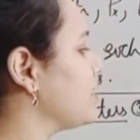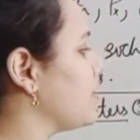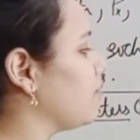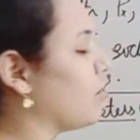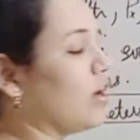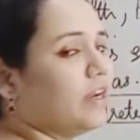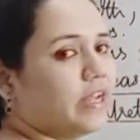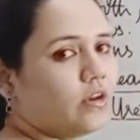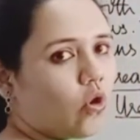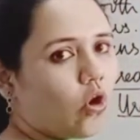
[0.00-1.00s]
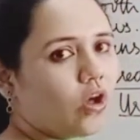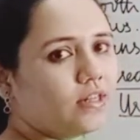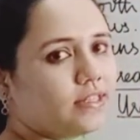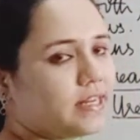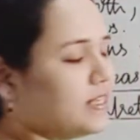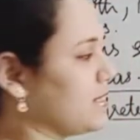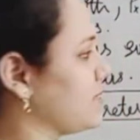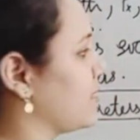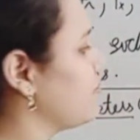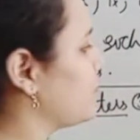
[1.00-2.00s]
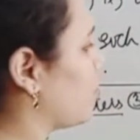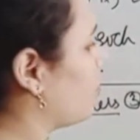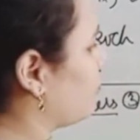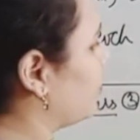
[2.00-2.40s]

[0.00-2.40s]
involved in all three steps of